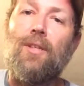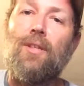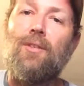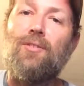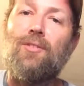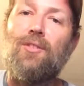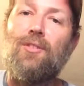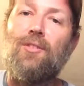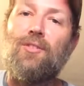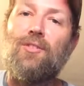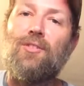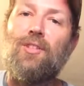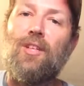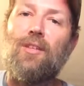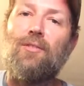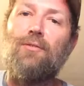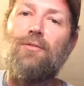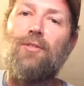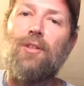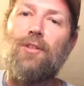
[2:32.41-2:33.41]
into the
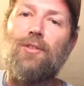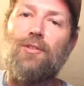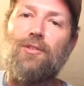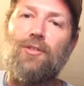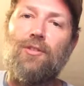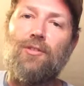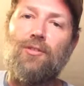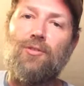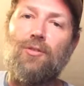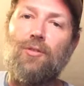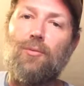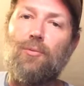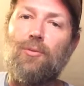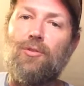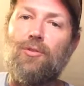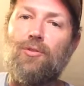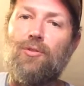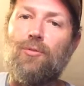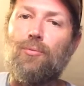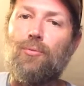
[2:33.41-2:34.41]
2nd fret of the 6th string,
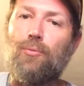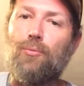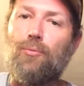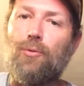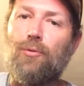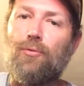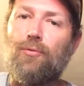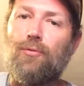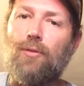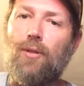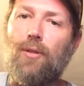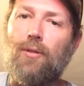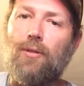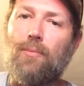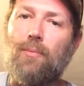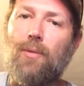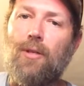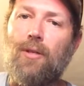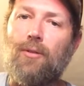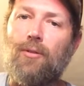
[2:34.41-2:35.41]
which is the root note for our
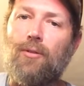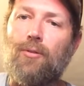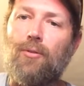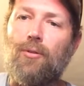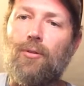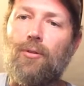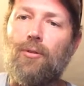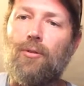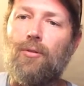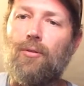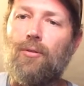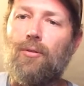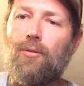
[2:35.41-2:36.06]
E minor chord.